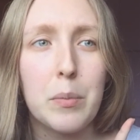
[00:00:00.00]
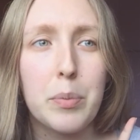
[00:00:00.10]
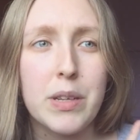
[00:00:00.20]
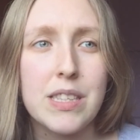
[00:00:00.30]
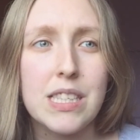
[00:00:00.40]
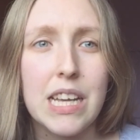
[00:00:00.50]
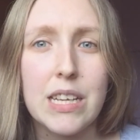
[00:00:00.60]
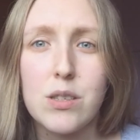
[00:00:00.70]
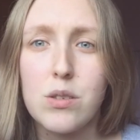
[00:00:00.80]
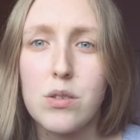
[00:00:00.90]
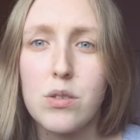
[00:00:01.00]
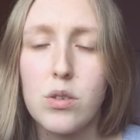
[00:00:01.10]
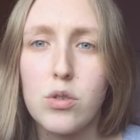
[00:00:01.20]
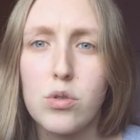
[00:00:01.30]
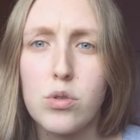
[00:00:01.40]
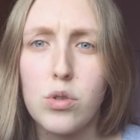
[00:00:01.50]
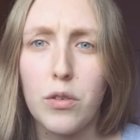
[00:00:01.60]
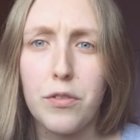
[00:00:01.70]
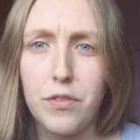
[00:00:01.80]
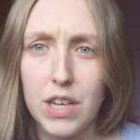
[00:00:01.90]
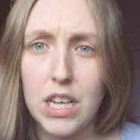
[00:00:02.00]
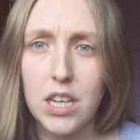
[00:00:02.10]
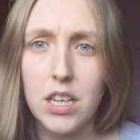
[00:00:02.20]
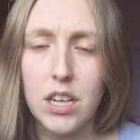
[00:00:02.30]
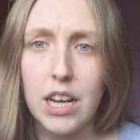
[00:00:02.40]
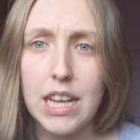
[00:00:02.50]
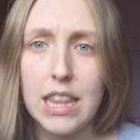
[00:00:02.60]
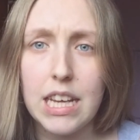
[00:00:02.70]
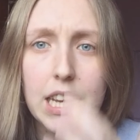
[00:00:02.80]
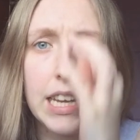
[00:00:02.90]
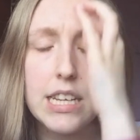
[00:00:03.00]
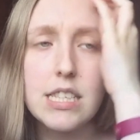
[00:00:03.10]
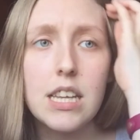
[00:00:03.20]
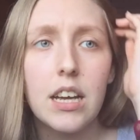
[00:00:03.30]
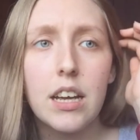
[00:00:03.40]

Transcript: Princess Sophia, I think it is,